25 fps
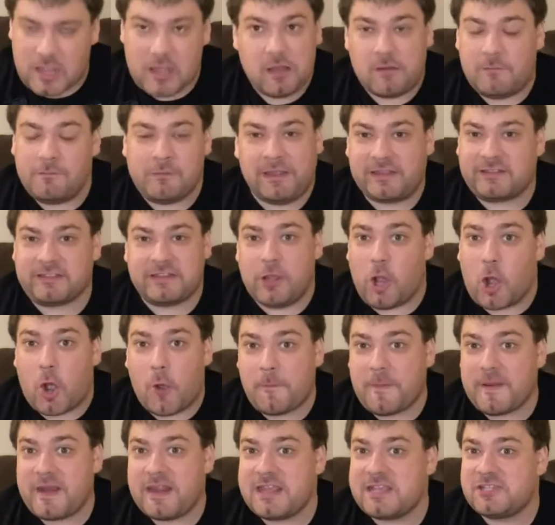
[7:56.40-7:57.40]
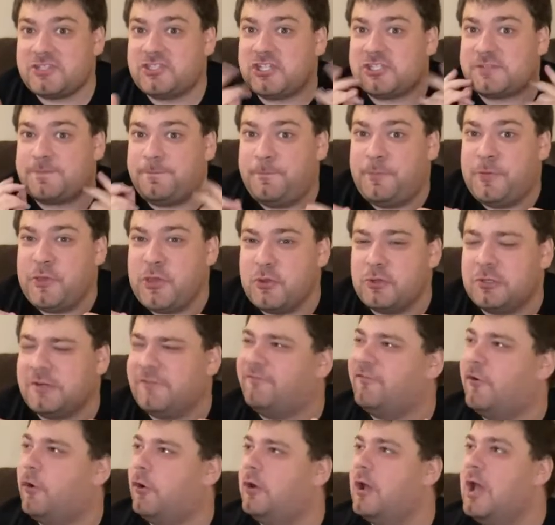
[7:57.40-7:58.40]
the opening is just
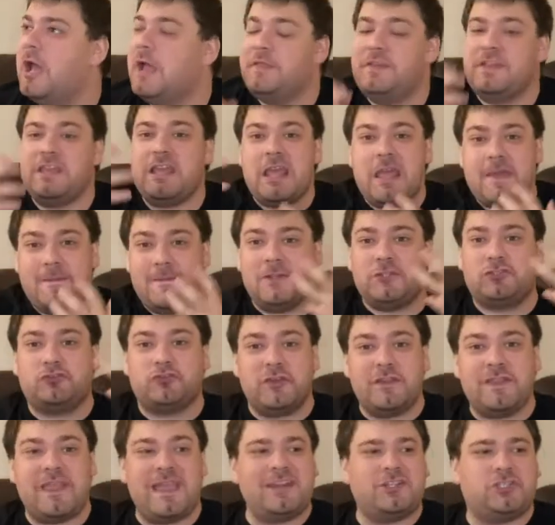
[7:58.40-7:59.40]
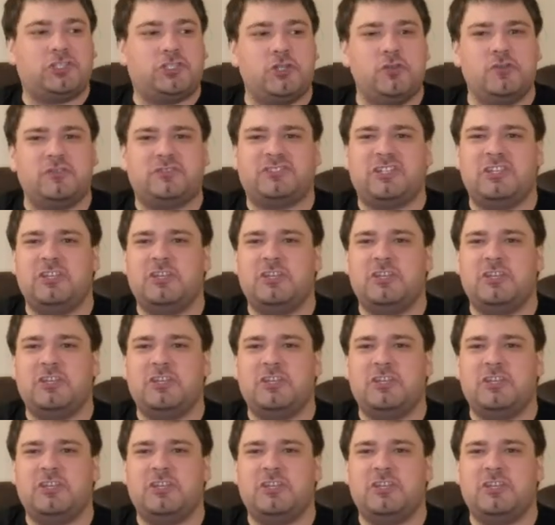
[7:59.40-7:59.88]
beautiful. The imagery they choose to